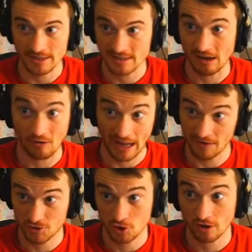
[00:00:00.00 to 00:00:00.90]
I don't have
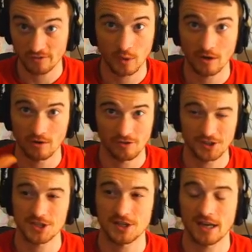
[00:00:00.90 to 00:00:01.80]
software or fancy
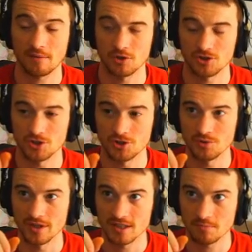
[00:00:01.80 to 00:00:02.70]
cameras to do
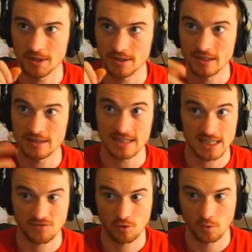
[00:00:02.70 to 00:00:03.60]
this, but
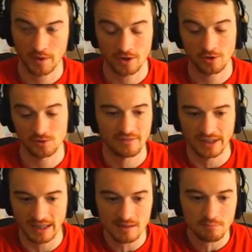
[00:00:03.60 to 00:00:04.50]
DS4 Windows
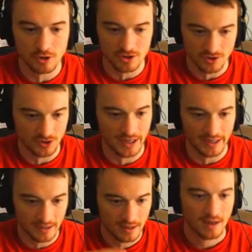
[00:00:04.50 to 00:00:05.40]
input delay
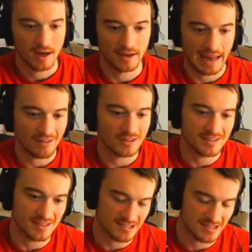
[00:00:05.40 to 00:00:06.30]

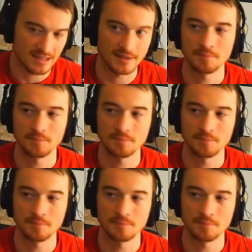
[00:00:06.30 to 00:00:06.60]
analysis thing.